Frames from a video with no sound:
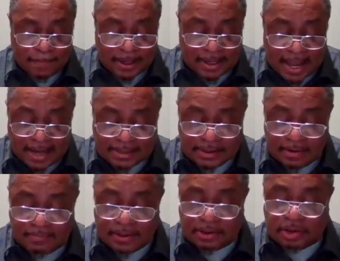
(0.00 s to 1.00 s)
The case
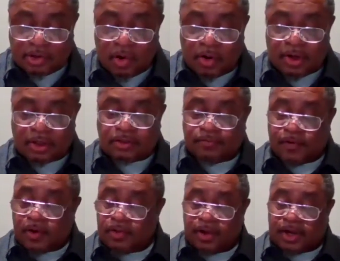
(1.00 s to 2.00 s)
of these daughters
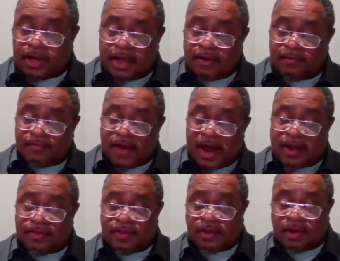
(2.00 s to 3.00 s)
further
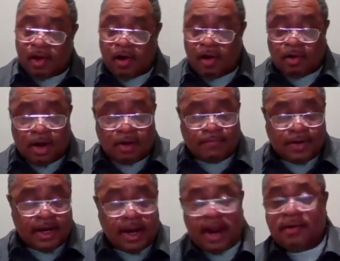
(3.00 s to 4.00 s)
clarified the law of
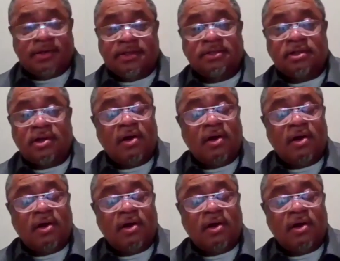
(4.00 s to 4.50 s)
inheritance